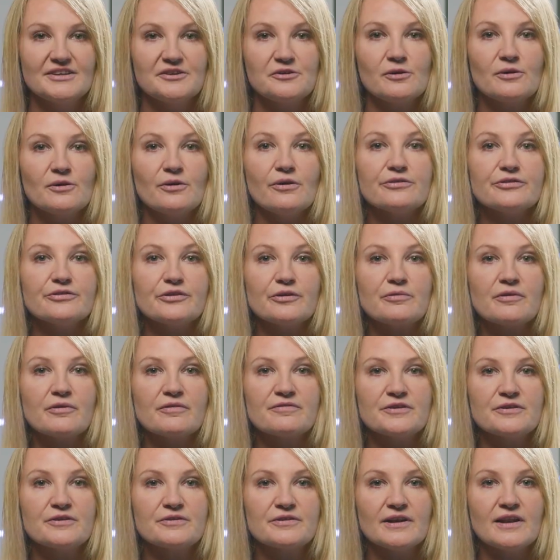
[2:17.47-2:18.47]
You'll also
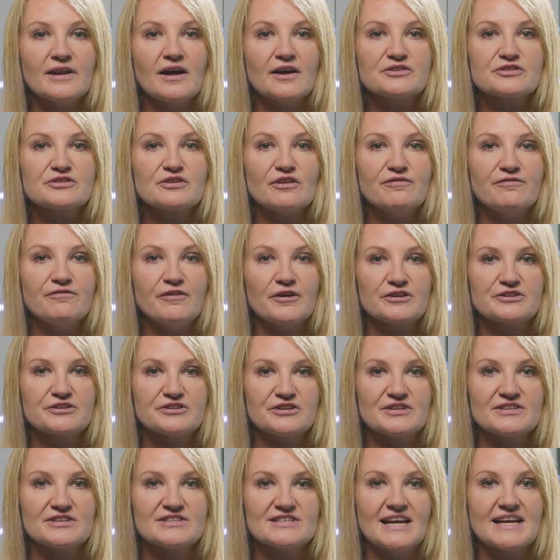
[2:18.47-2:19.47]
review the logical
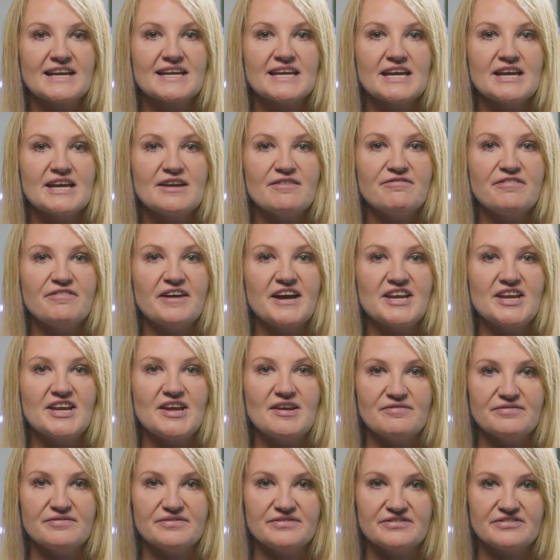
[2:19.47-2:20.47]
functions like if and
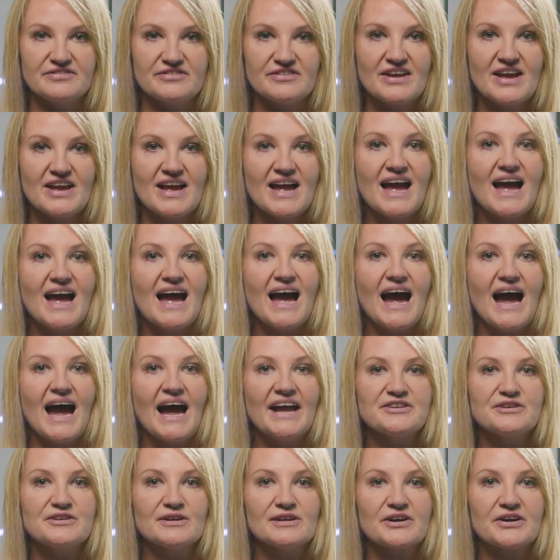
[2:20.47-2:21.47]
ifs,
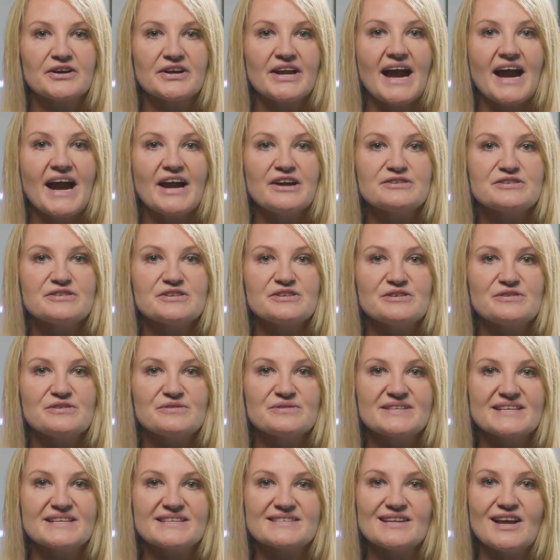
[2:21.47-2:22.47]
and you'll learn how to
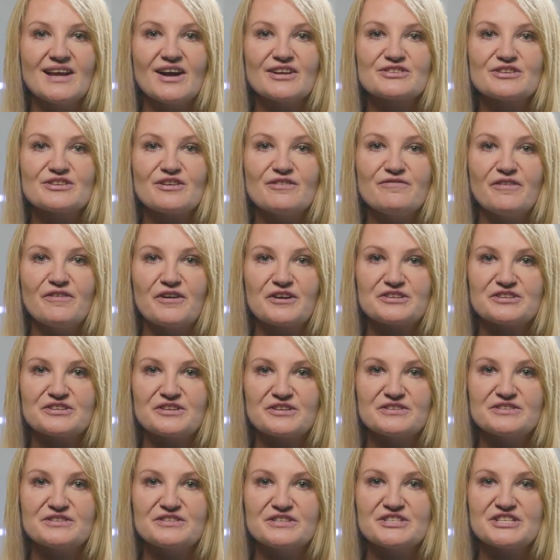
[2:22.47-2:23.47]
use these logical
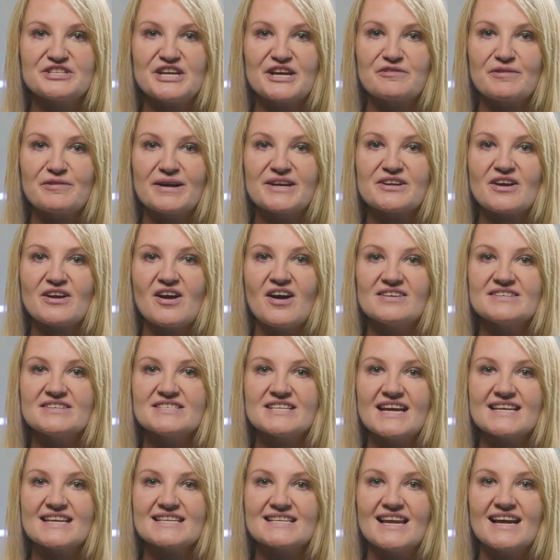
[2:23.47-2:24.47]
functions to generate
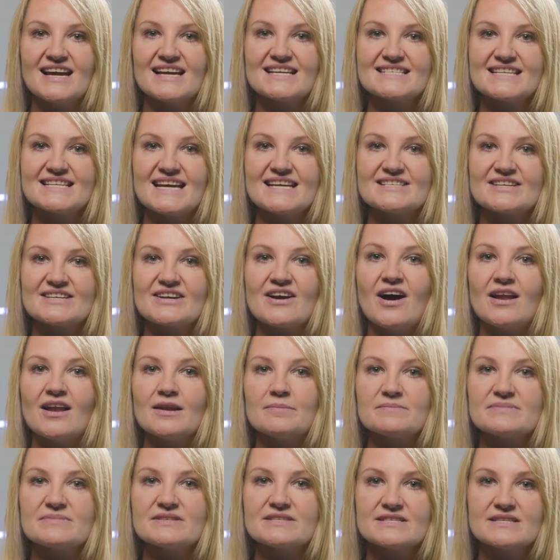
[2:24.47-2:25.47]
content like data
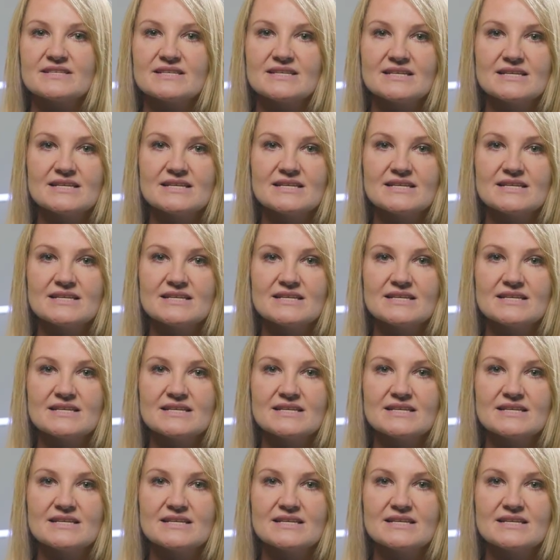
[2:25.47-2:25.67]
columns.